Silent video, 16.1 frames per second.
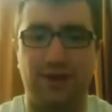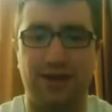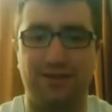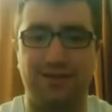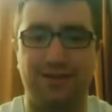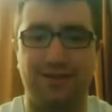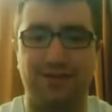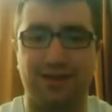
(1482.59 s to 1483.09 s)
Do
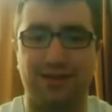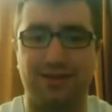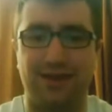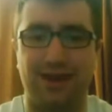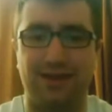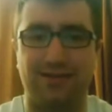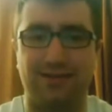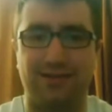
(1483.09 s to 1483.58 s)
you think
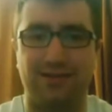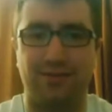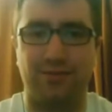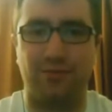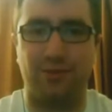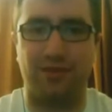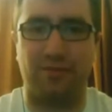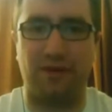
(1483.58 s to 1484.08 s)
that's
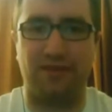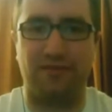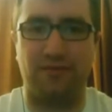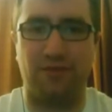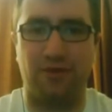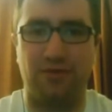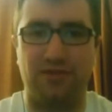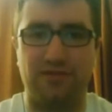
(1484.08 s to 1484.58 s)
what's best for
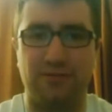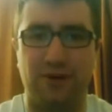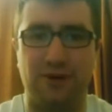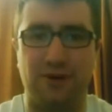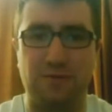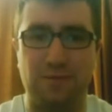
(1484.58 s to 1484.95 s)
him as well?